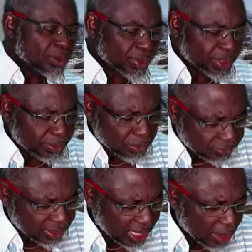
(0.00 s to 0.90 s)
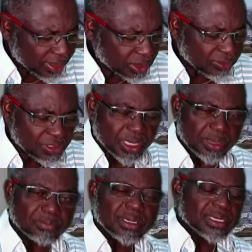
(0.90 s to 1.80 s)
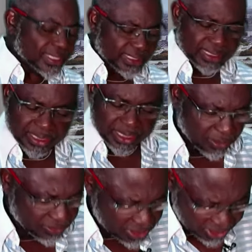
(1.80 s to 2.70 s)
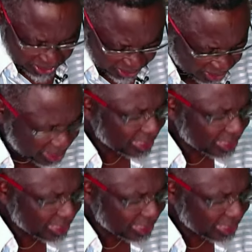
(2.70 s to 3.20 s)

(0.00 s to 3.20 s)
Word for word: We remove the garment of shame in the name of Jesus.